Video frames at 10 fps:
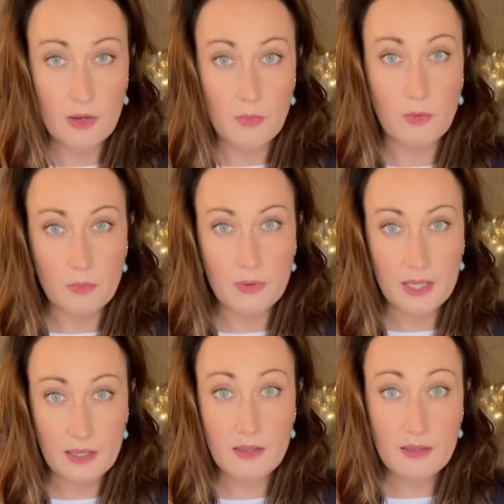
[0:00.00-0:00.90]
Well,
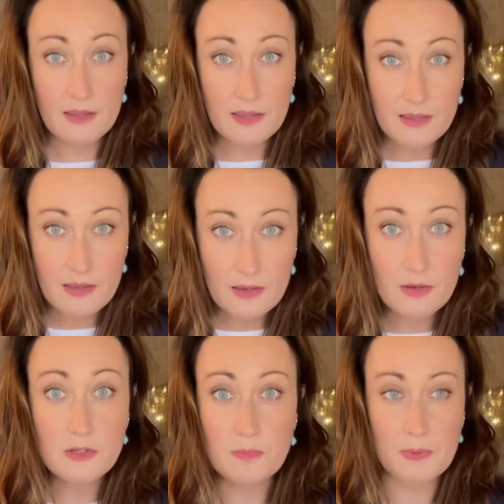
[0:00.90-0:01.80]
it
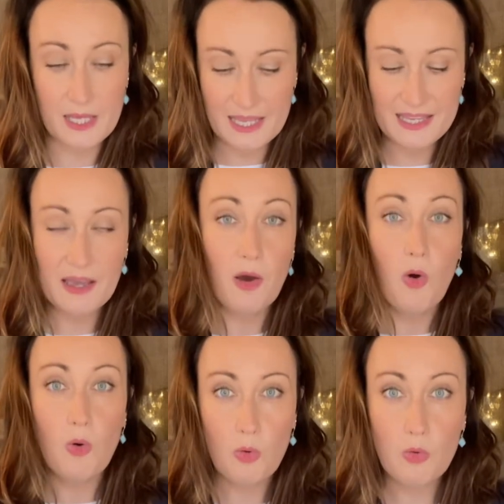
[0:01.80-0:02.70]
could be
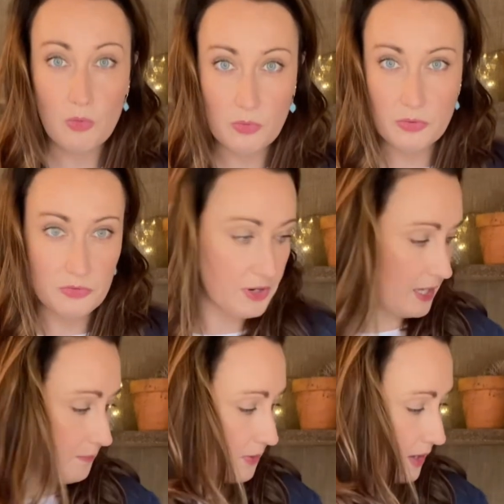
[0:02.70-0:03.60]
all three.